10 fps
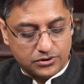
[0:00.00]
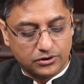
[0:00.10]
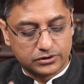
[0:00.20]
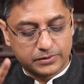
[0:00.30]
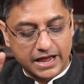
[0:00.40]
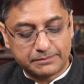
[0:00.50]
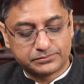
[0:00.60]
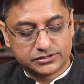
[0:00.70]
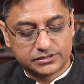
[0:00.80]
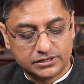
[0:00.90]
or
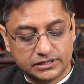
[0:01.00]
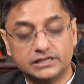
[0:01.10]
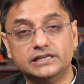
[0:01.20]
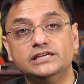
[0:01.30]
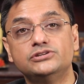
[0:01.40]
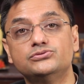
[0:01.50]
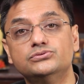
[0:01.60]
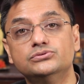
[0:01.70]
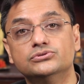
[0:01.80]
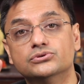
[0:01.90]
perhaps he
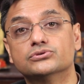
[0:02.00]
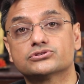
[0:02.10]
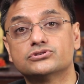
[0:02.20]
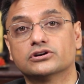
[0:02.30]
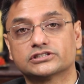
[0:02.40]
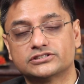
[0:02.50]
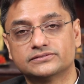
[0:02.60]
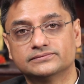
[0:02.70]
too knows not.